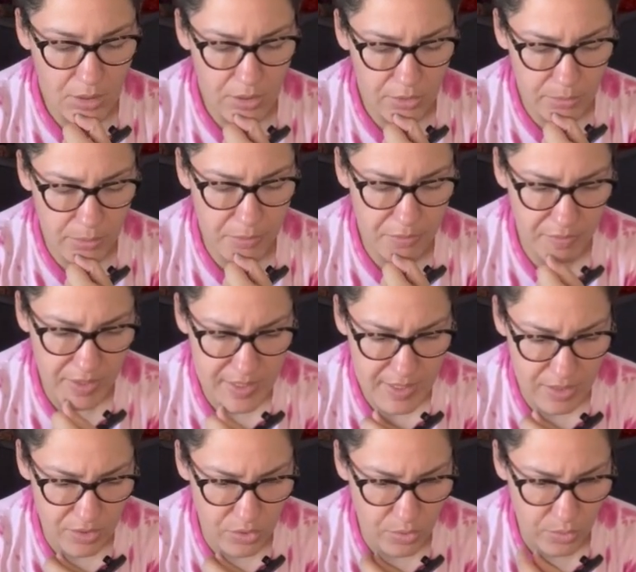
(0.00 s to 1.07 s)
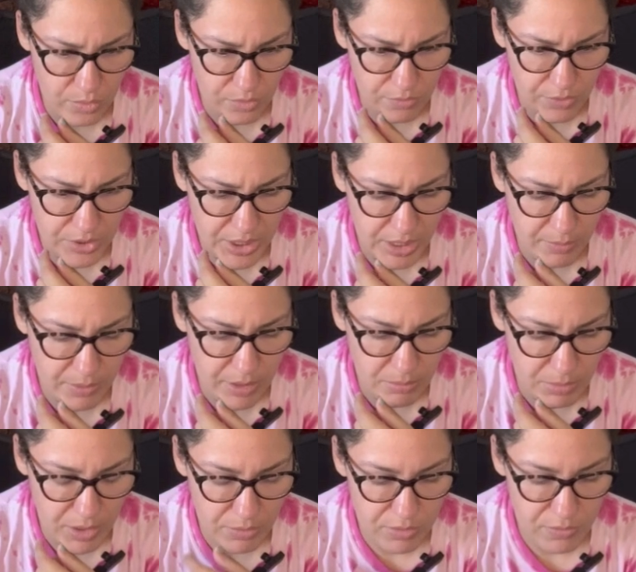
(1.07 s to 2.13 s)
I don't remember if I said the total for day 1,
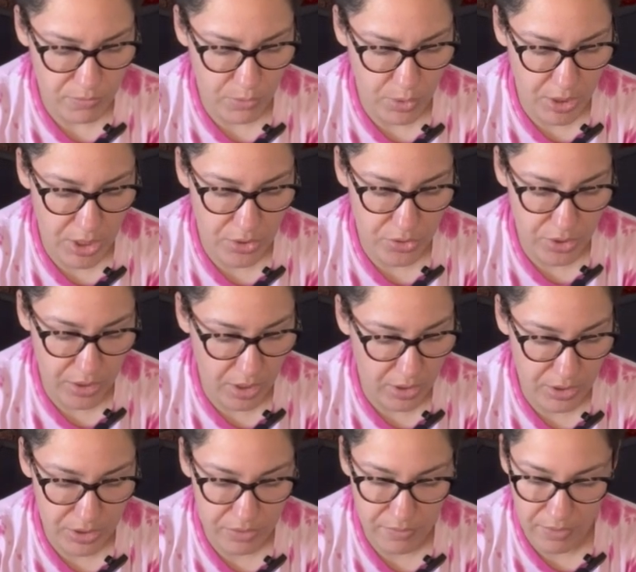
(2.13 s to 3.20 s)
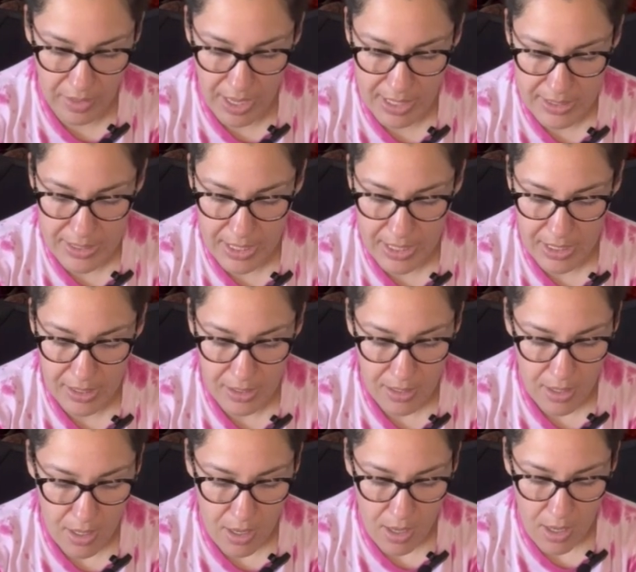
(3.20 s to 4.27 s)
but it was $400 for that day.
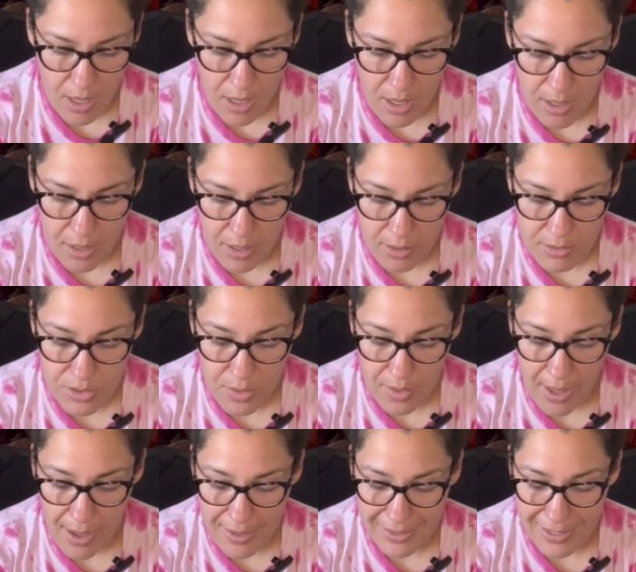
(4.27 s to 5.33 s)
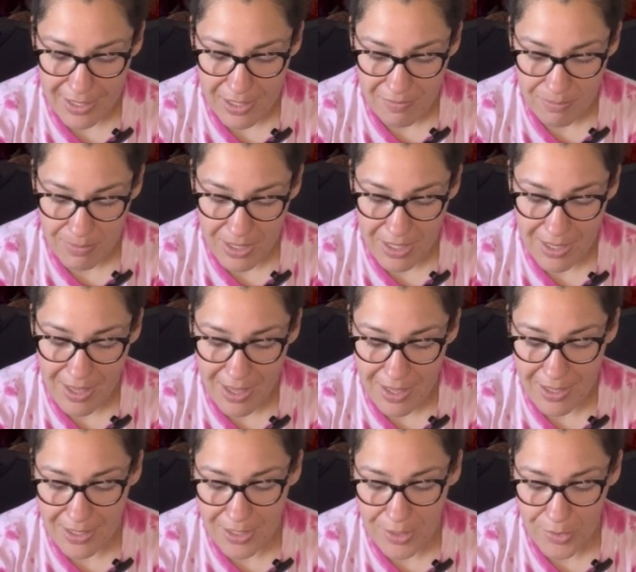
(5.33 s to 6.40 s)
So that gave me
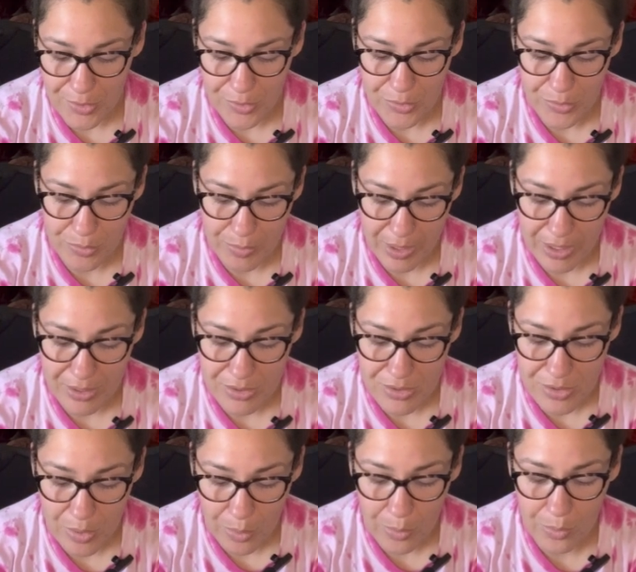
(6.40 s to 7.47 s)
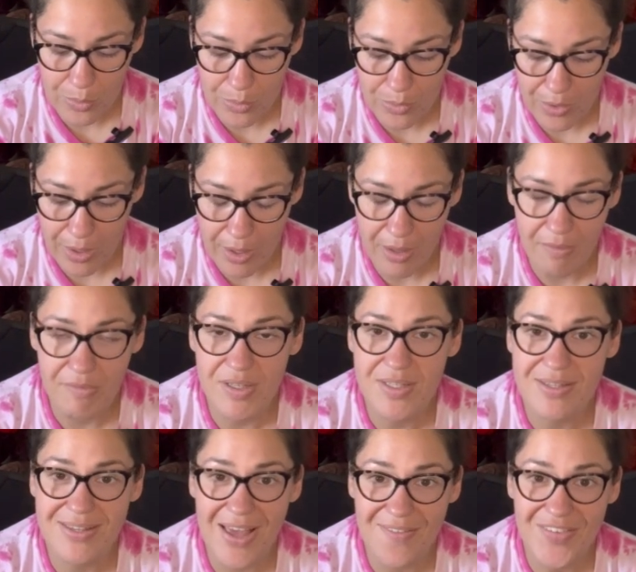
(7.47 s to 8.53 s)
a grand total of
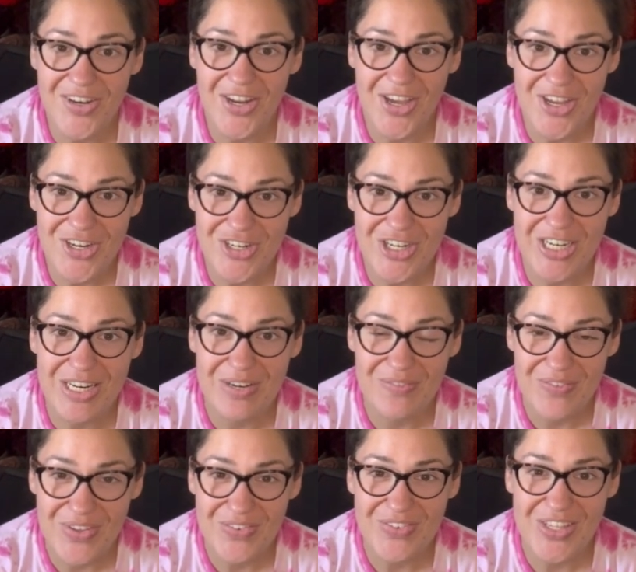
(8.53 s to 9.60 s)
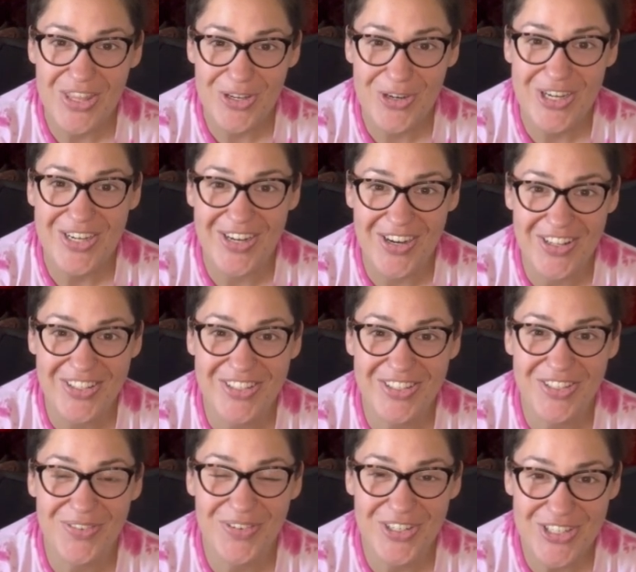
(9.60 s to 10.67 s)

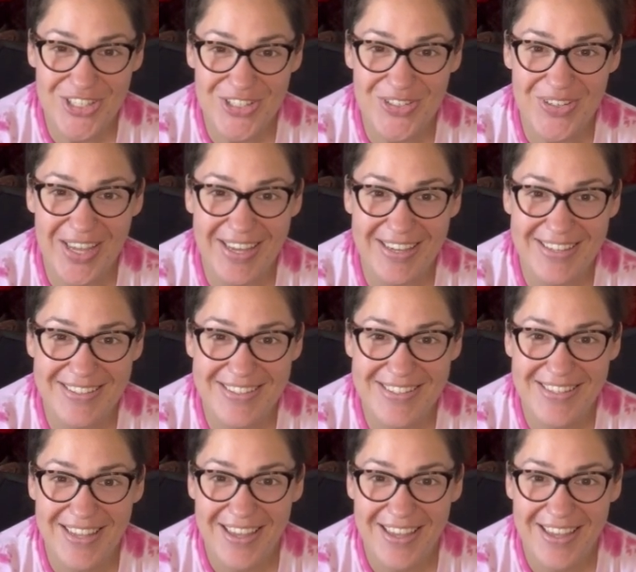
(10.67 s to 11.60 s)
$753 for 2 days.